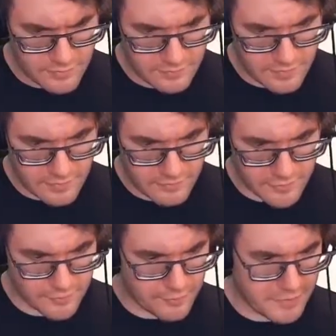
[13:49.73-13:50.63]
of the
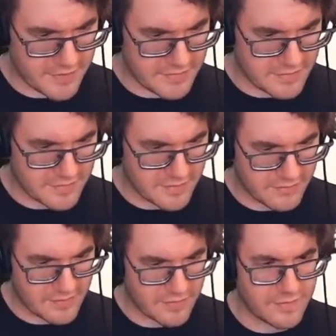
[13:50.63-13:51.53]
virtual playtesting
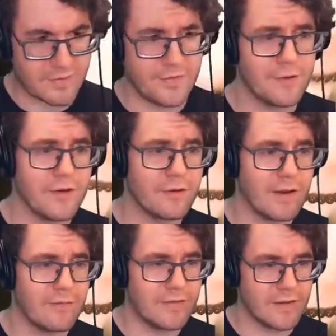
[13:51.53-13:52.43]
I've done, and theory
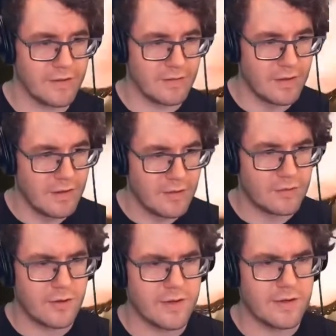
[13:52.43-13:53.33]
crafting and
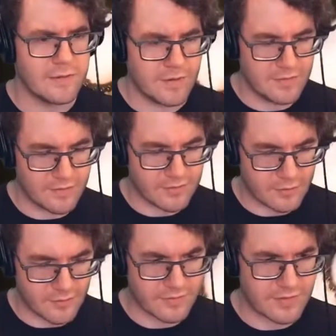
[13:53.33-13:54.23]
talking on the
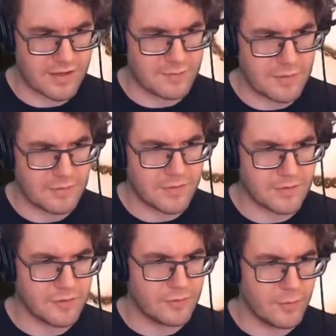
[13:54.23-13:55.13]
Discords. A lot of people
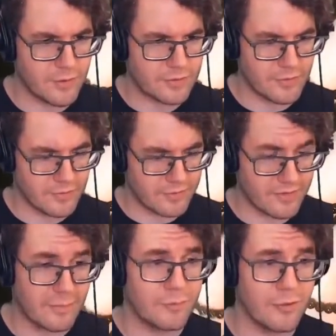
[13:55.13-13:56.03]
think 2 marshals is
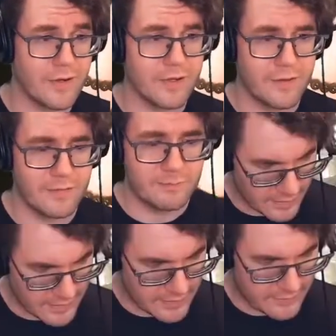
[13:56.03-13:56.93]
like pretty good,
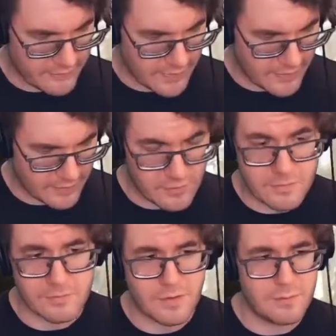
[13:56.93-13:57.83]
and if I don't
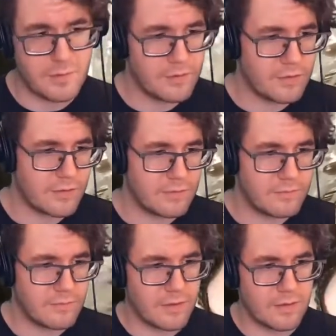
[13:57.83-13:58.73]
run both of
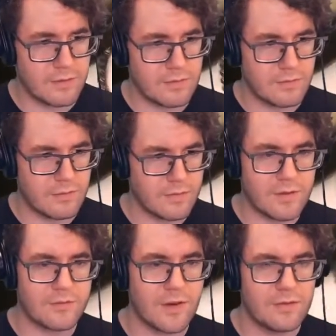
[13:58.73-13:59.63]
them, then
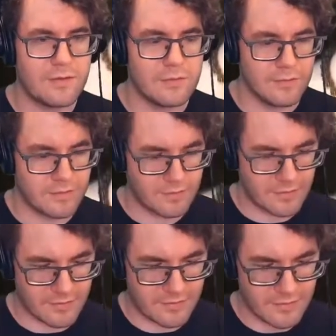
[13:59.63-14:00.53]
that's fine too. It's
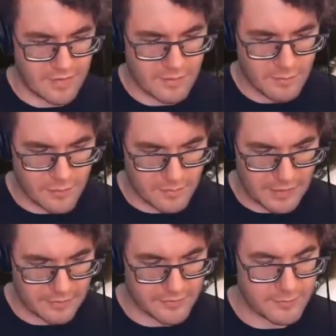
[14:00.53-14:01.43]
still like more
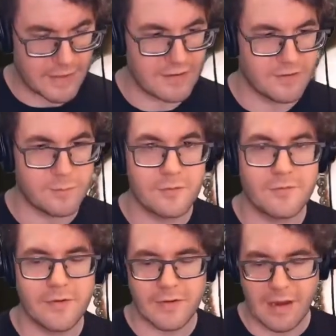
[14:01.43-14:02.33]
models to paint. It's more
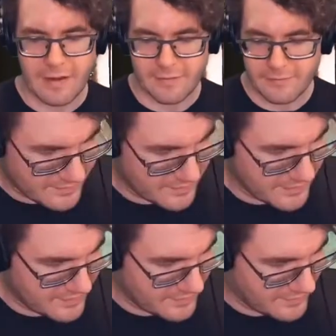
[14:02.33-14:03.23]
fun to have.
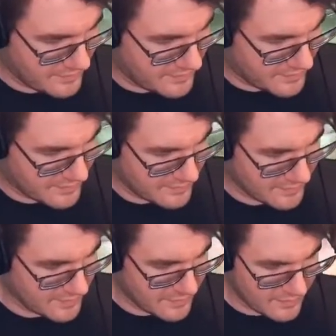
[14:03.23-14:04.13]
These
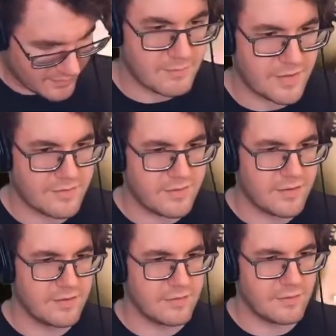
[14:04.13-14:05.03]
are my
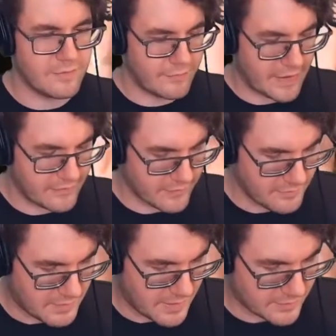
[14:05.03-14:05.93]
singular
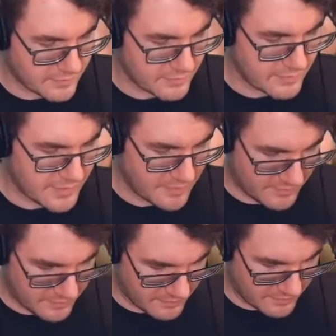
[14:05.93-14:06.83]
favorite model
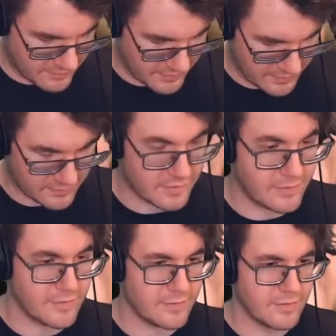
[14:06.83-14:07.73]
in the
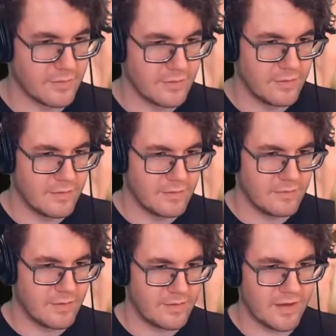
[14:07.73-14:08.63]
entire
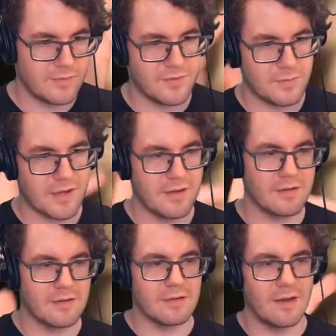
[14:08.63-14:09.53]
Adeptus
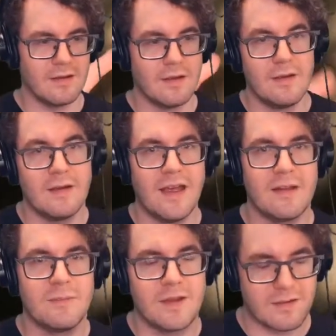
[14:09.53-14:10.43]
Mechanicus line.
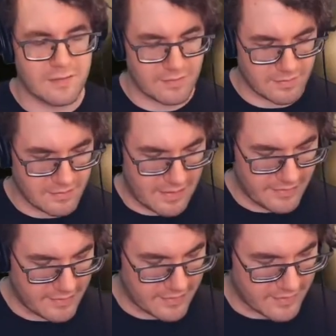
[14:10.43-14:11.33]
Admech, I
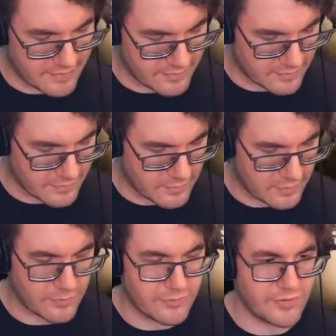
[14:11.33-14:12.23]
think, has
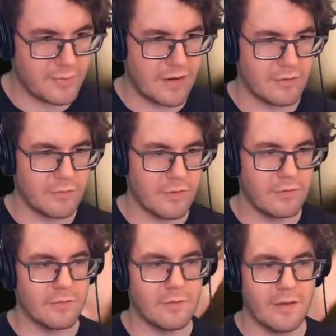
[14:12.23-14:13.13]
gorgeous models
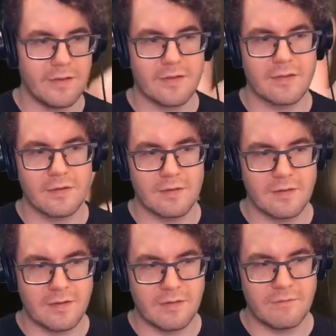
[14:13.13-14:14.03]
overall. I think
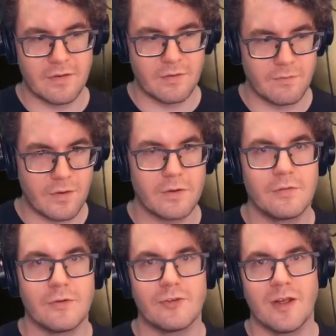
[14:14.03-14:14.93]
they've done a
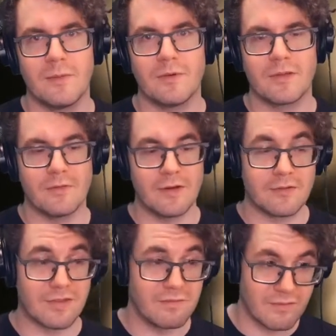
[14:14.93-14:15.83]
wonderful job with the
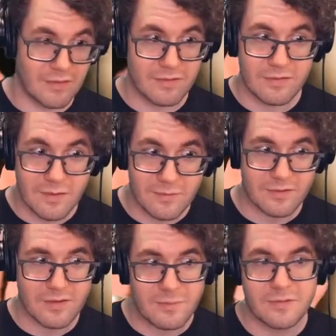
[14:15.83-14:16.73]
range, with some
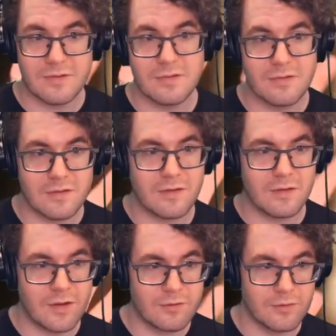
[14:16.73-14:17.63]
exceptions like
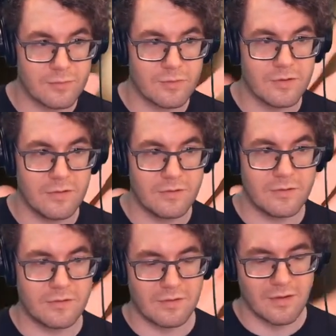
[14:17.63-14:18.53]
Electro
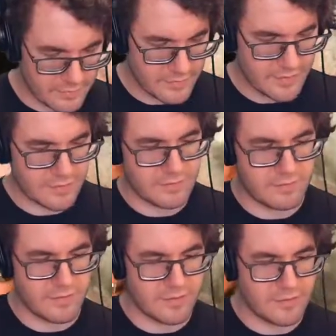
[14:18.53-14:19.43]
Priests. These
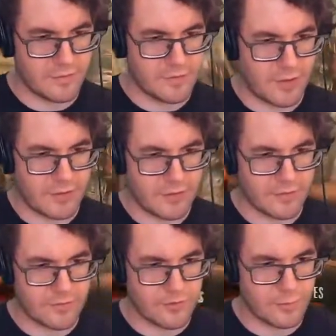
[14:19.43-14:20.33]
little
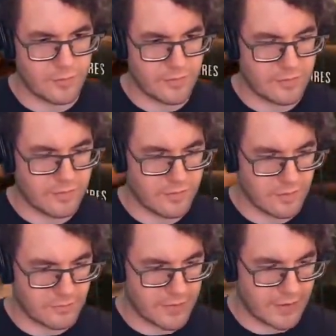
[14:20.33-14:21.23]
doggos, Cerberus
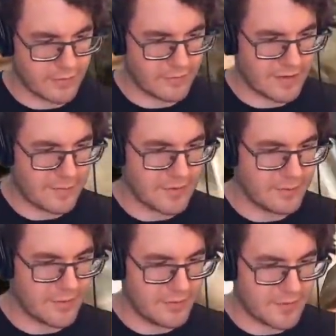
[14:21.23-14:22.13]
Raiders. I'm gonna
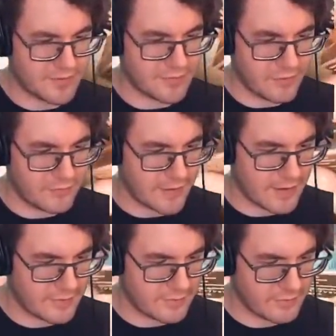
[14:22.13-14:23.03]
build them as Sulfur
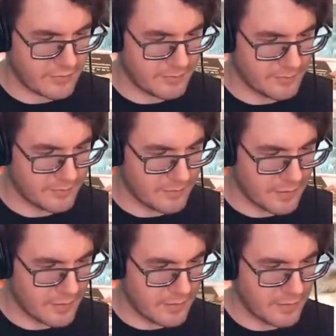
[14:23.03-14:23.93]
Hounds,
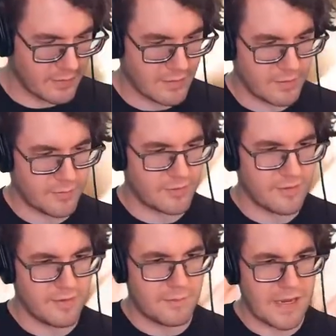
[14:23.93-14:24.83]
which are
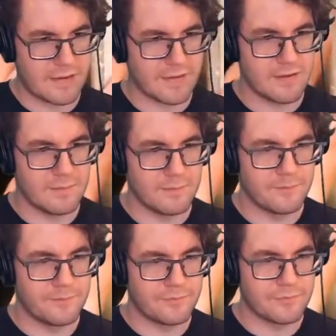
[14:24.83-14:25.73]
on the back here.
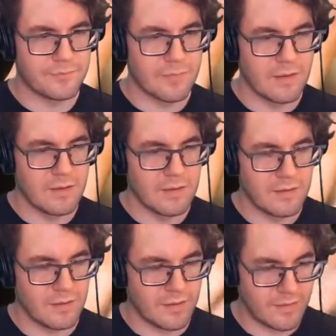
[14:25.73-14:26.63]

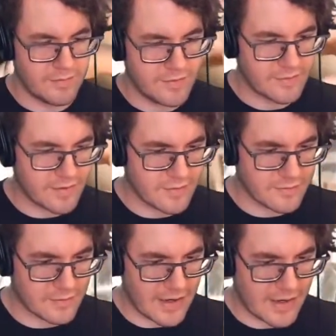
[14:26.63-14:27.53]
These
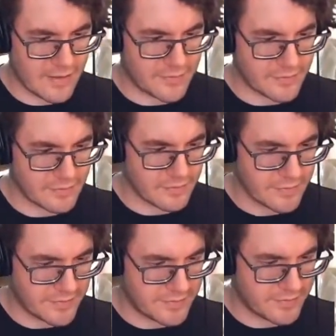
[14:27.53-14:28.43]
guys are
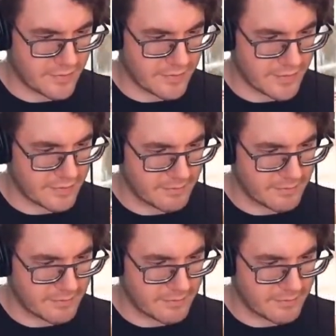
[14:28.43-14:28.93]
absolutely stunning,